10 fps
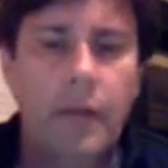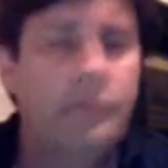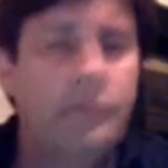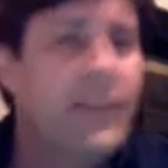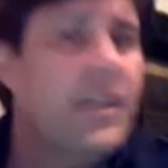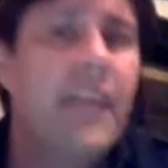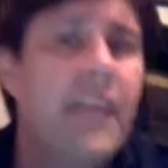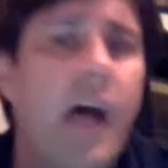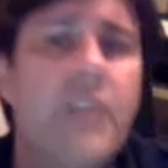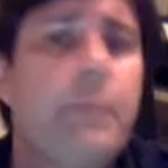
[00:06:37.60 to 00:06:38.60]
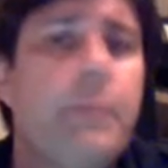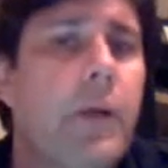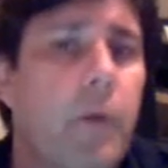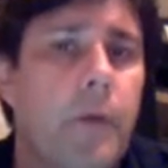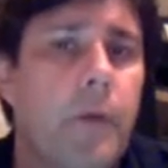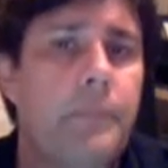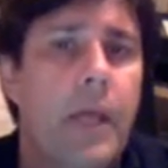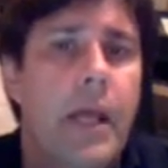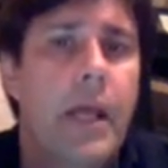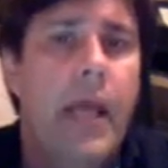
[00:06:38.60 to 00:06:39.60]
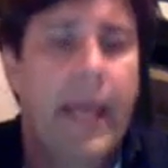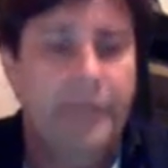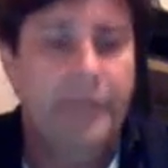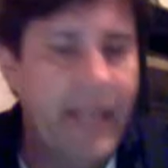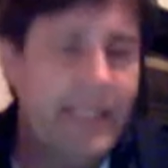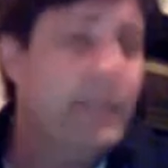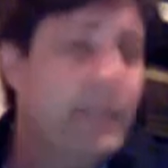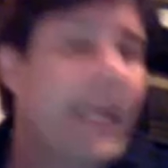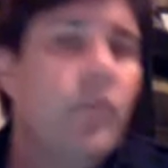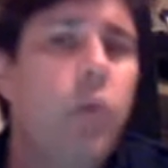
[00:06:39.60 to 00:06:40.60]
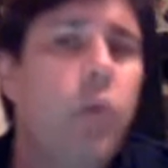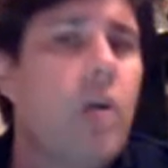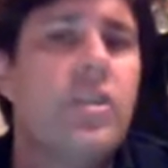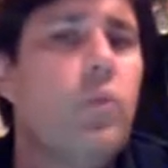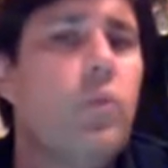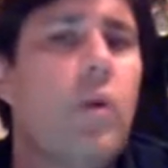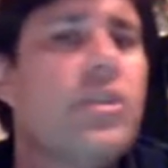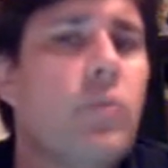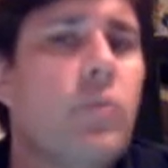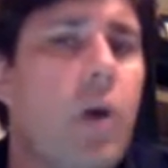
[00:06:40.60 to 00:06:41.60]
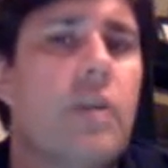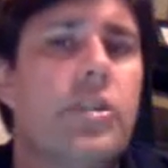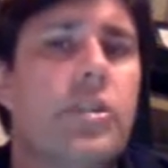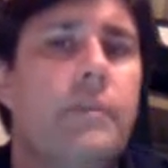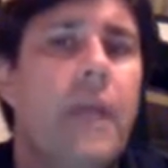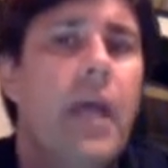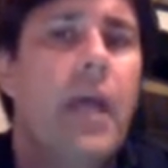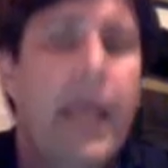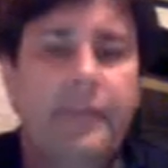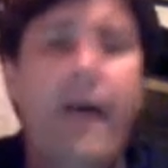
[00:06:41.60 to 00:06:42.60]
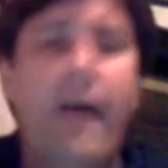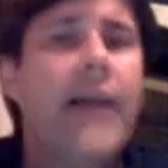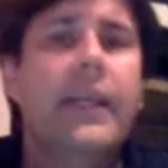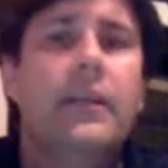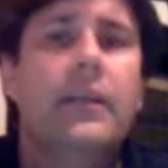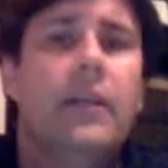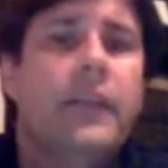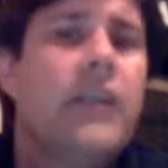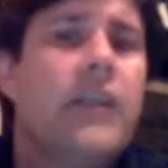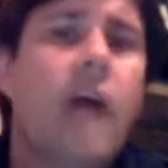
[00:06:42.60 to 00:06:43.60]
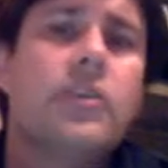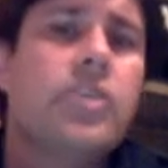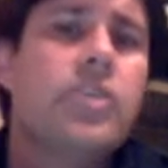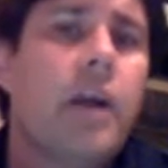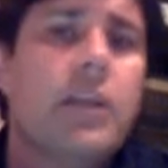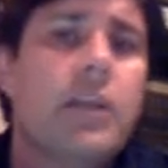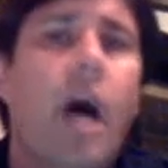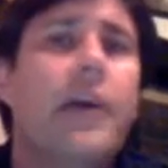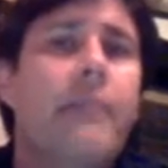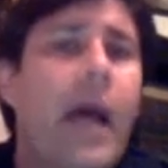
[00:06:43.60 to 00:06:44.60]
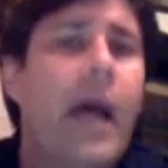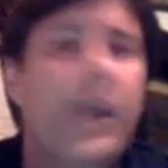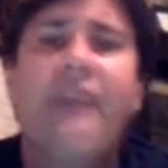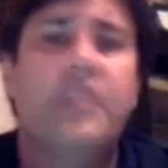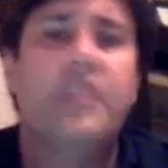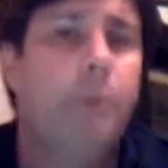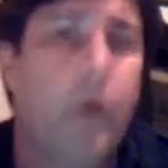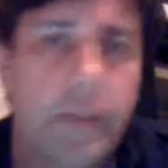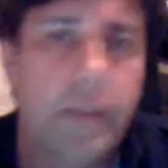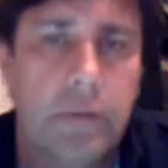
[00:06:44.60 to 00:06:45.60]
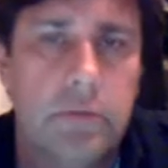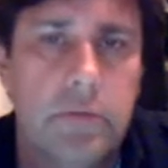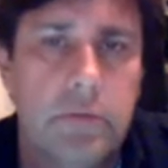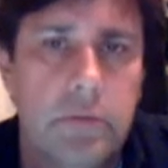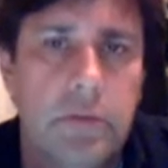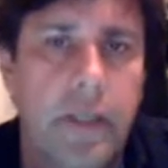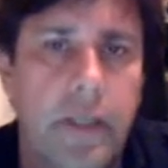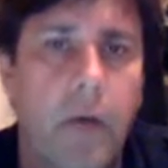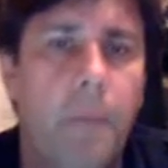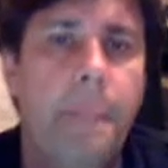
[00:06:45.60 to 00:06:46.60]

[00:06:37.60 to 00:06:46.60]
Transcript: visiting in the hospital room, and things have been getting worse and worse and worse. And finally, the doctor started talking about life support, you know.